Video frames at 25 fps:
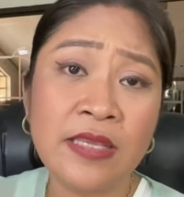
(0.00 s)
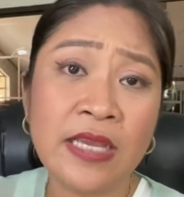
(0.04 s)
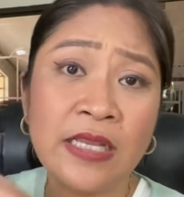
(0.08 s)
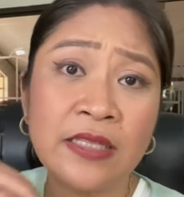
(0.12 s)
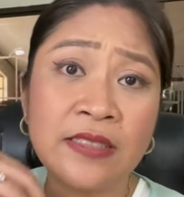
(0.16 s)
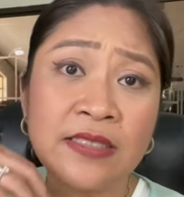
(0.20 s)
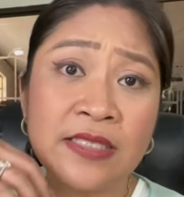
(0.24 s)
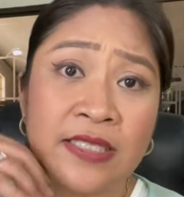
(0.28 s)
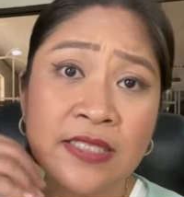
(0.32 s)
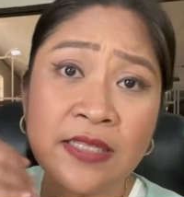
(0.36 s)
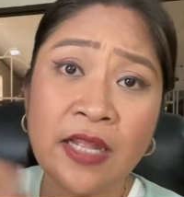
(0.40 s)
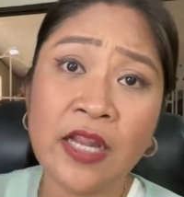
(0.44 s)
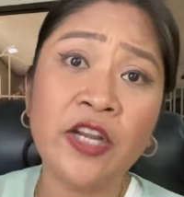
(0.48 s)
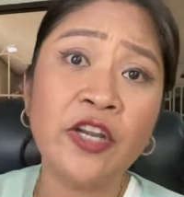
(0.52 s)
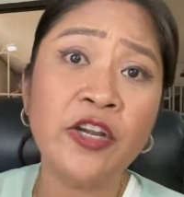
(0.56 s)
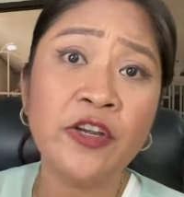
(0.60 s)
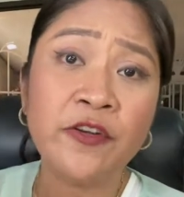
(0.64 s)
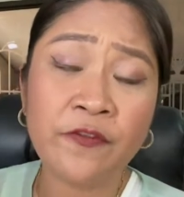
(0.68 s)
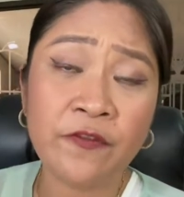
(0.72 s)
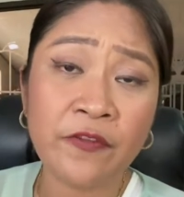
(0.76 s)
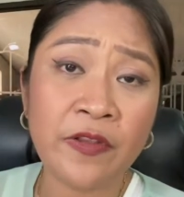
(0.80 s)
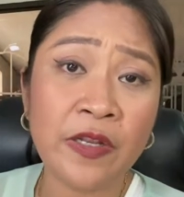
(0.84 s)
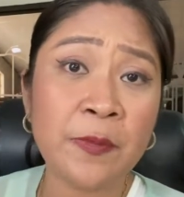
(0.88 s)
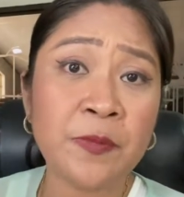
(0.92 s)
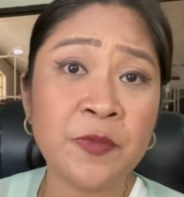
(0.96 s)
Standard
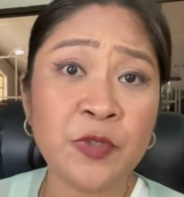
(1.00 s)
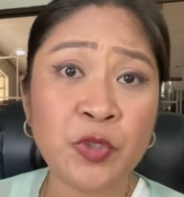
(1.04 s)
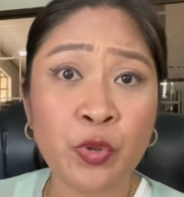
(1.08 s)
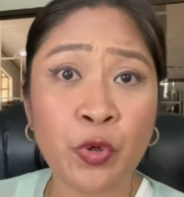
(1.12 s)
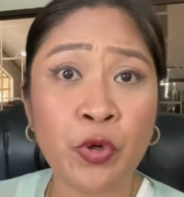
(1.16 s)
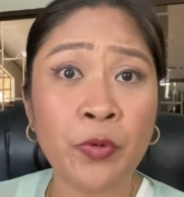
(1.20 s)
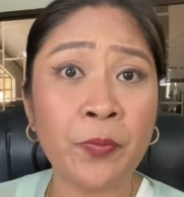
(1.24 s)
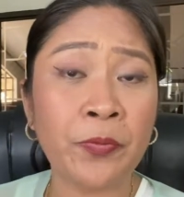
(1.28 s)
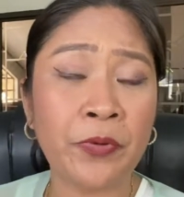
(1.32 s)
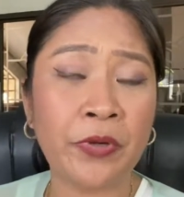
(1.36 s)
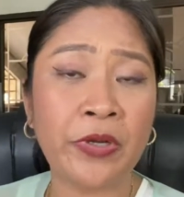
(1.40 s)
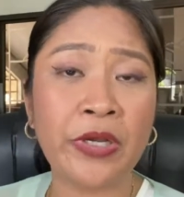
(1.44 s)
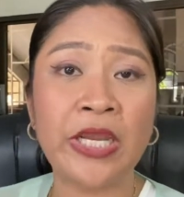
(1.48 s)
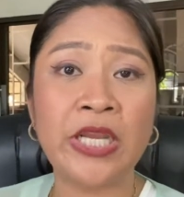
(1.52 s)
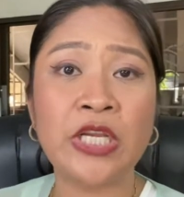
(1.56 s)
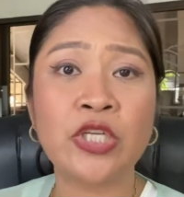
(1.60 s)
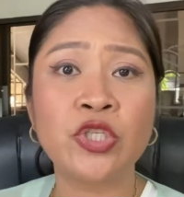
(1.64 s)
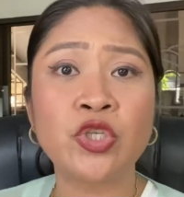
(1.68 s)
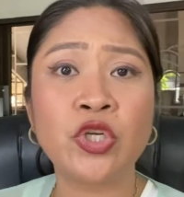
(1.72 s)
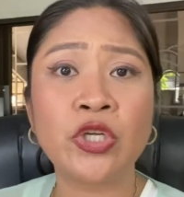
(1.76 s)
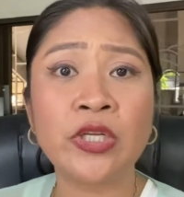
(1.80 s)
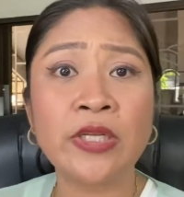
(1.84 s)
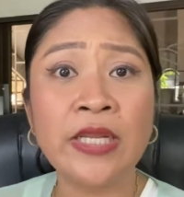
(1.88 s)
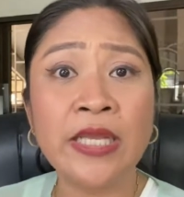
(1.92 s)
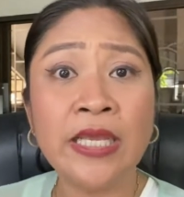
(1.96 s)
Philips
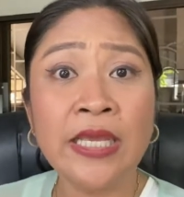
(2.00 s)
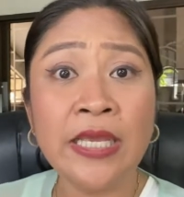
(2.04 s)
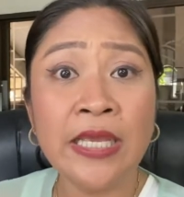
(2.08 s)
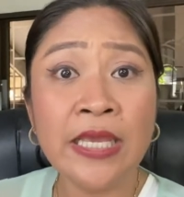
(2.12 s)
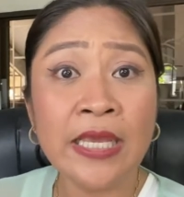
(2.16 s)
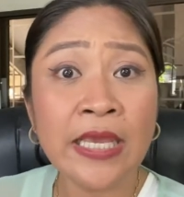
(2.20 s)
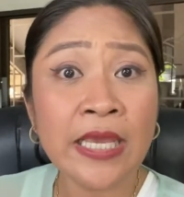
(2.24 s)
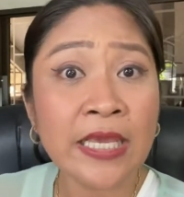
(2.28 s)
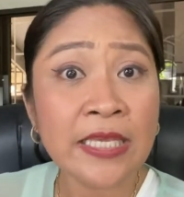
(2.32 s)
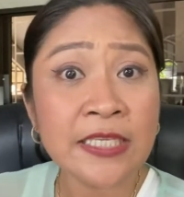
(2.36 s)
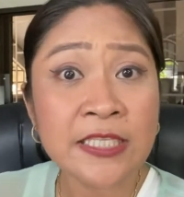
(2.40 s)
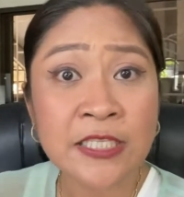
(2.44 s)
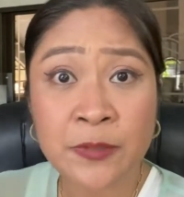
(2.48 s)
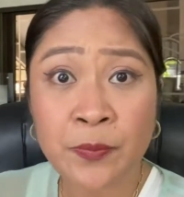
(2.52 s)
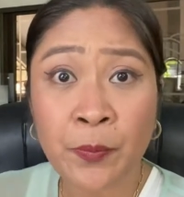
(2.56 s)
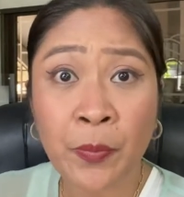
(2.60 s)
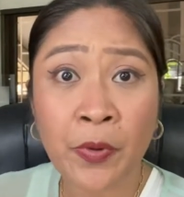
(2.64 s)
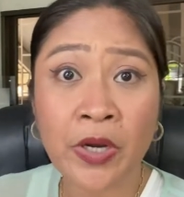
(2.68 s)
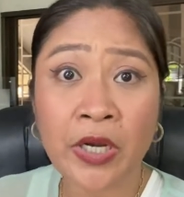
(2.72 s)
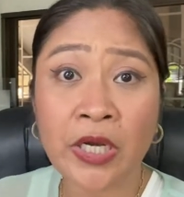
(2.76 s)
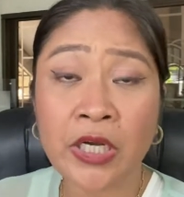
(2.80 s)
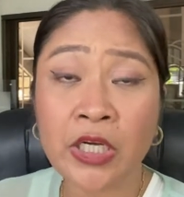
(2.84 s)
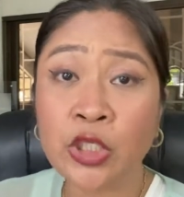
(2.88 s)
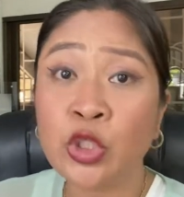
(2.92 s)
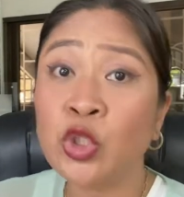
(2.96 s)
Corporation is
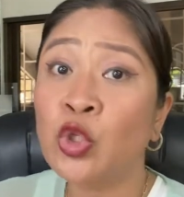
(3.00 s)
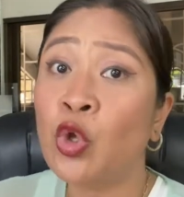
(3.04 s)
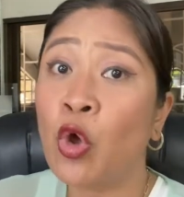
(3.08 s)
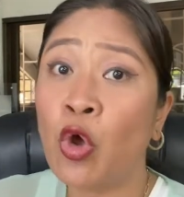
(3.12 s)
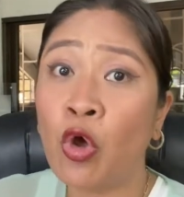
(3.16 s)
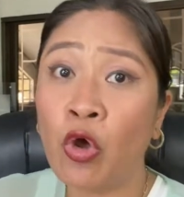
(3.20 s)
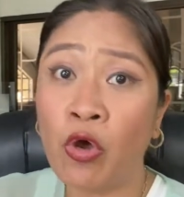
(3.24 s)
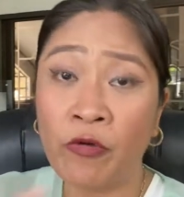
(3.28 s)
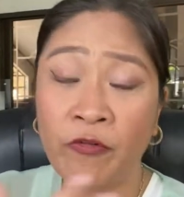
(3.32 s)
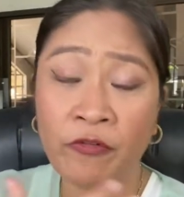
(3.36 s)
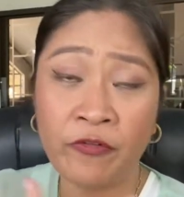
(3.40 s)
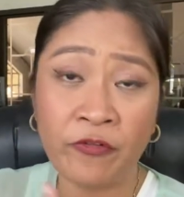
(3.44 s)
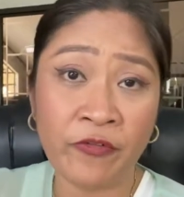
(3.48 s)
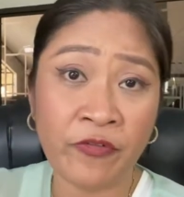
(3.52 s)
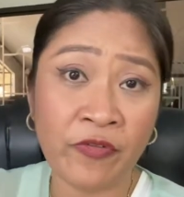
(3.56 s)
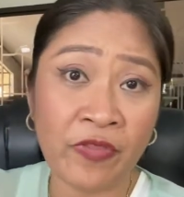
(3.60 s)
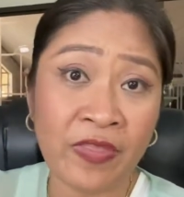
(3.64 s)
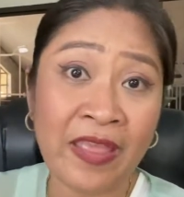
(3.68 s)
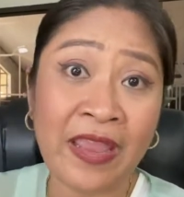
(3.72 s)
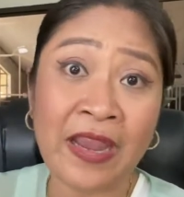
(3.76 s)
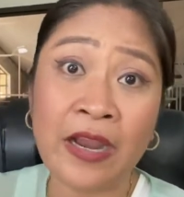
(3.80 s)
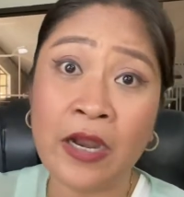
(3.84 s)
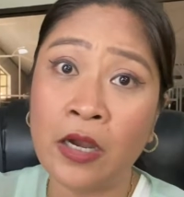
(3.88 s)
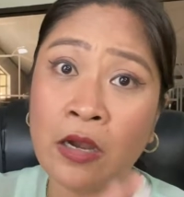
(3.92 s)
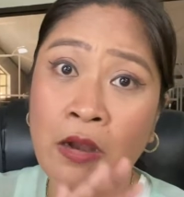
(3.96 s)
part of
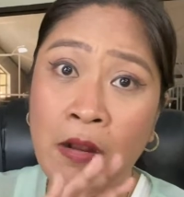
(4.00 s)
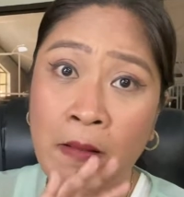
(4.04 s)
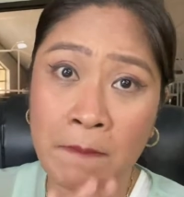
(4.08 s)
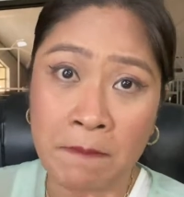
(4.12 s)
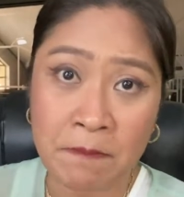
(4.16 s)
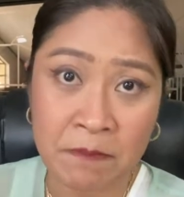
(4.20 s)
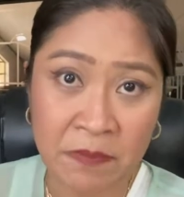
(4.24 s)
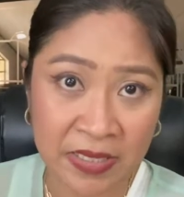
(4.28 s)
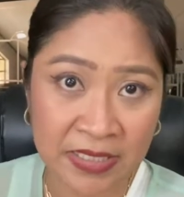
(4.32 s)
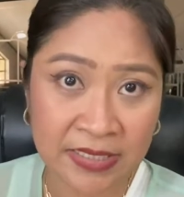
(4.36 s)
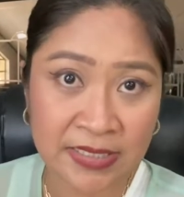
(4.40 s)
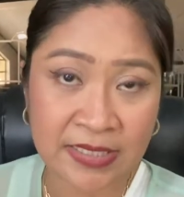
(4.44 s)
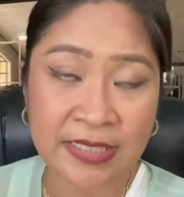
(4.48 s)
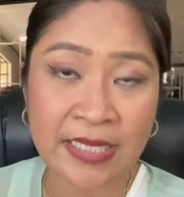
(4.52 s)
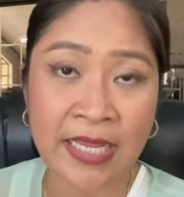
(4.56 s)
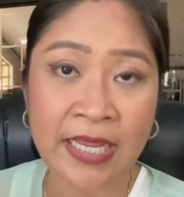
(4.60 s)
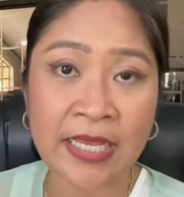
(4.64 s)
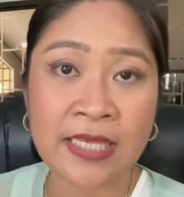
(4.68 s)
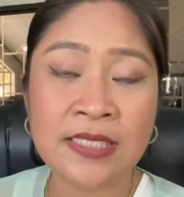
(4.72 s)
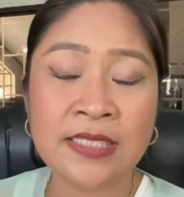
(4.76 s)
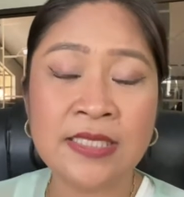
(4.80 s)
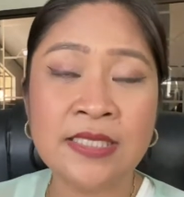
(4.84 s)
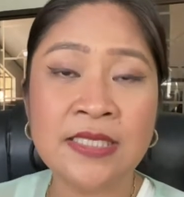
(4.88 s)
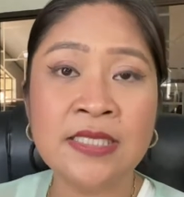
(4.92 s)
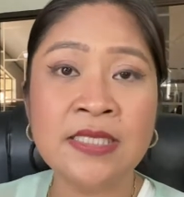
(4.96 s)
their
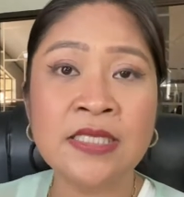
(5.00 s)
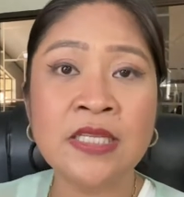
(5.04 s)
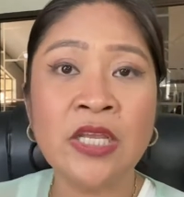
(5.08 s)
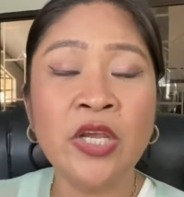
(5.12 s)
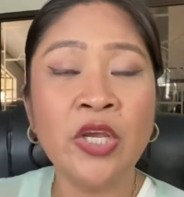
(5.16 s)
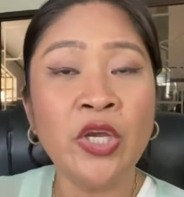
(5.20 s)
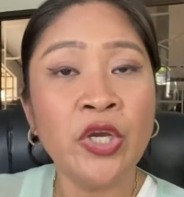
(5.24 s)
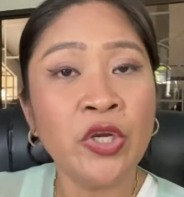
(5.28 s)
business,